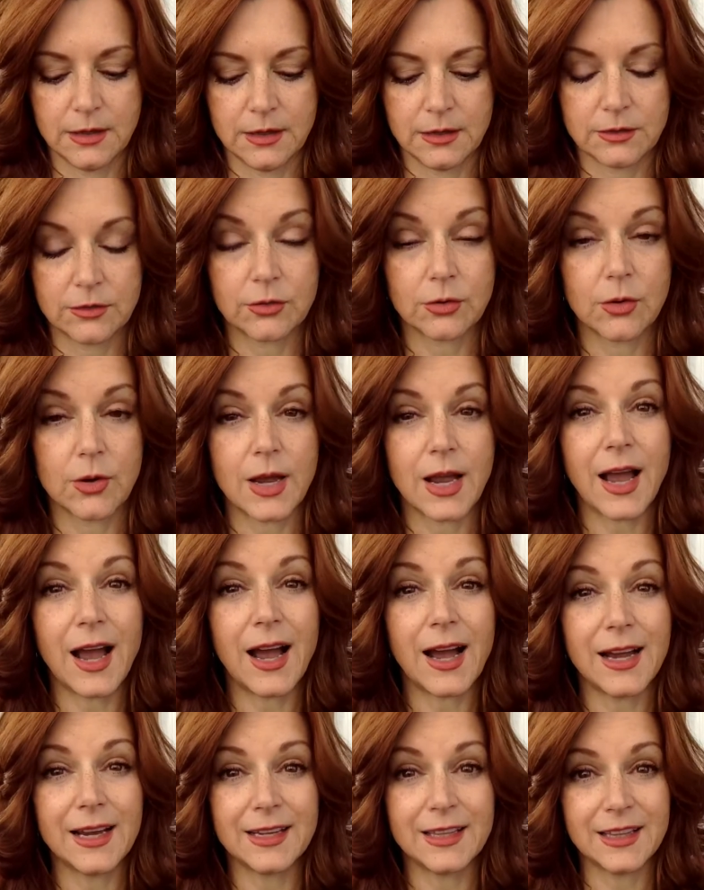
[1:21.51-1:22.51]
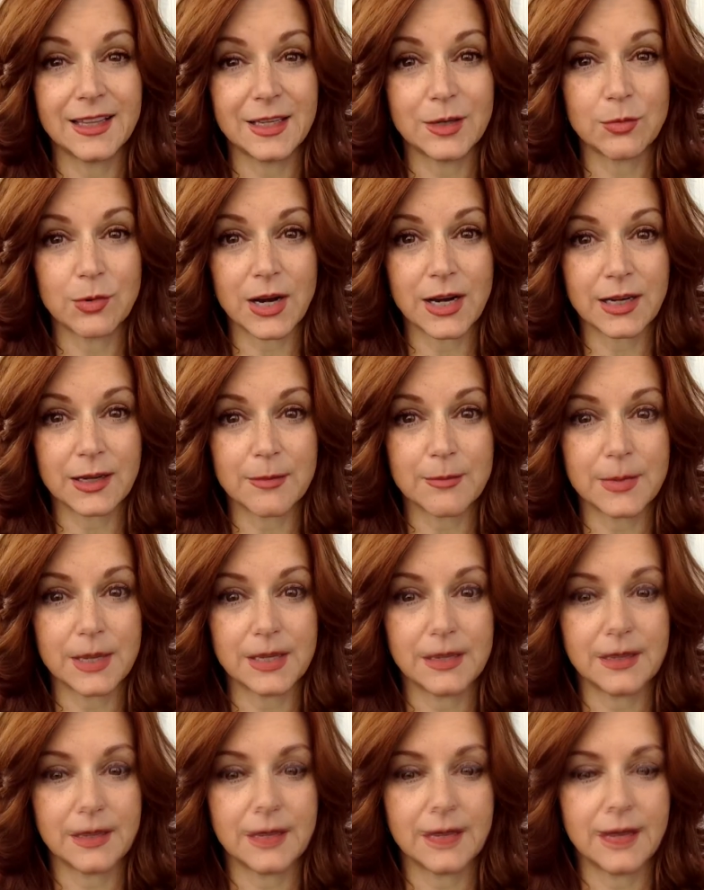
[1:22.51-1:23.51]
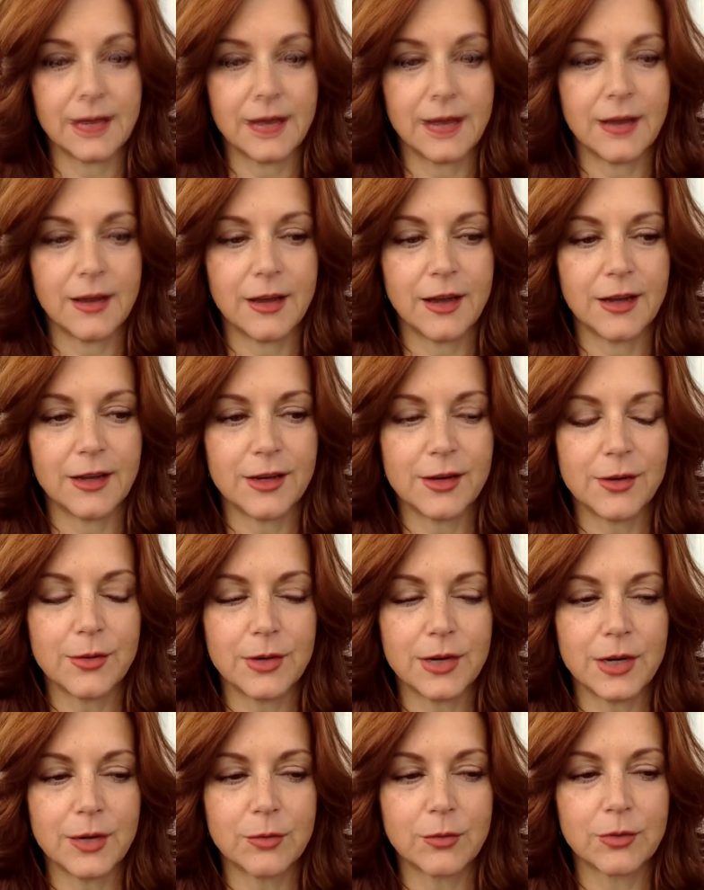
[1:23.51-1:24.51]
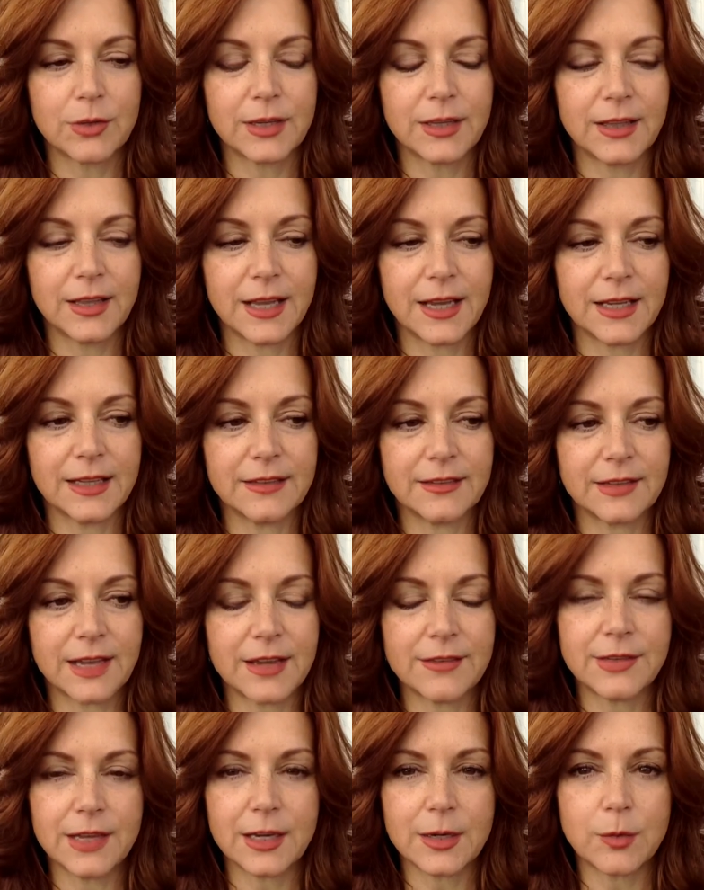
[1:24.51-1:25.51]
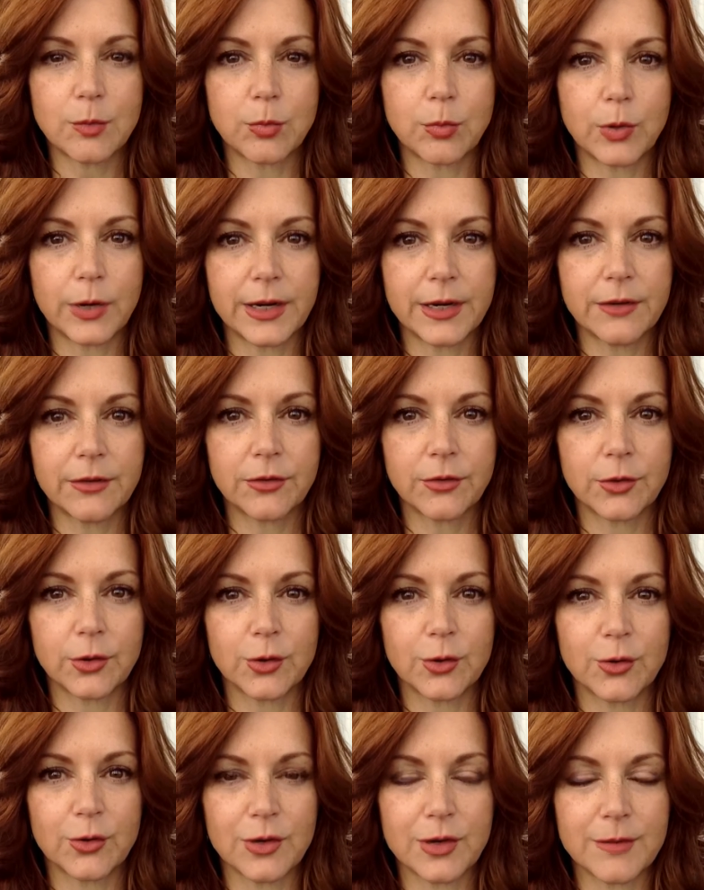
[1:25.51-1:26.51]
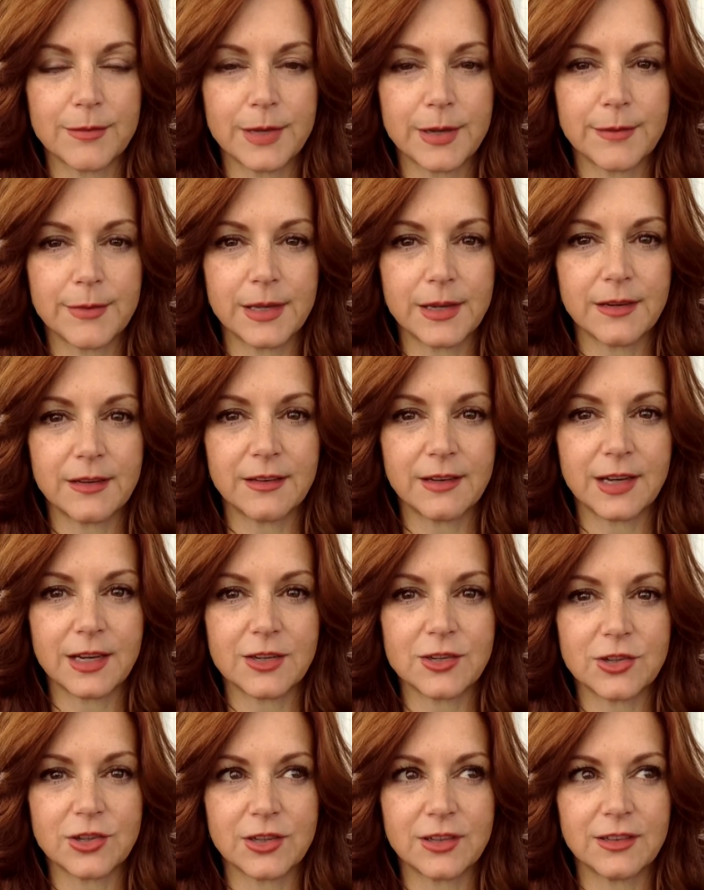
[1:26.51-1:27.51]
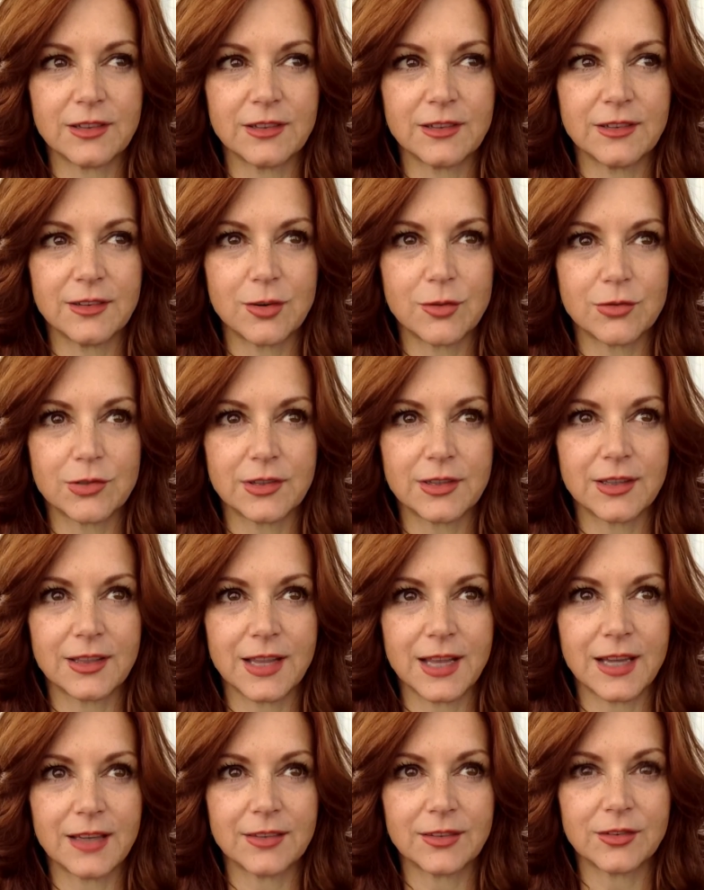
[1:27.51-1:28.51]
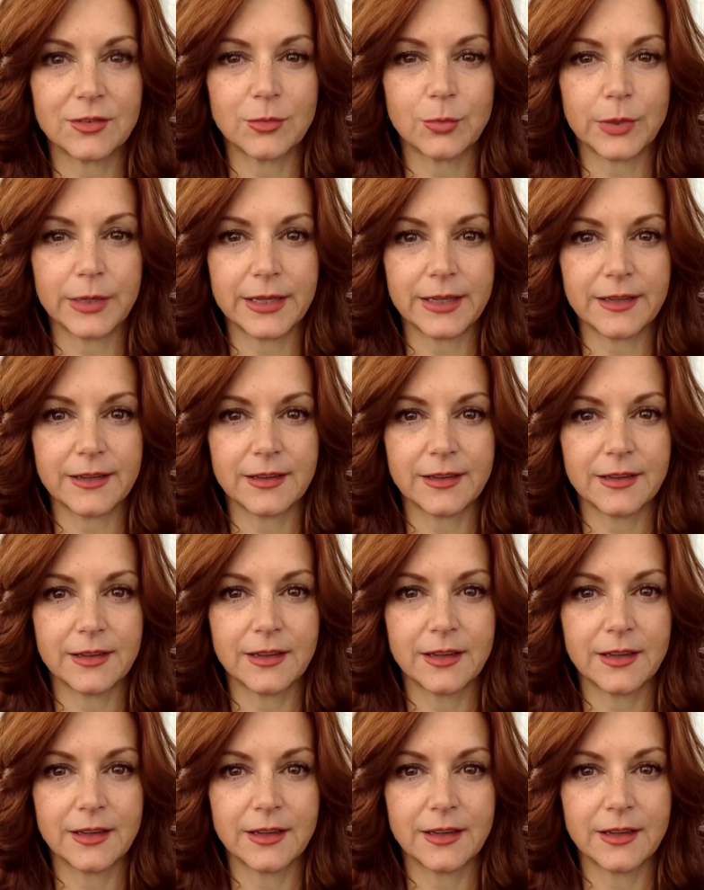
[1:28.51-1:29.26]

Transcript: So I highly recommend it. And you know what I realized? I've had a breakthrough in my meditation over the last week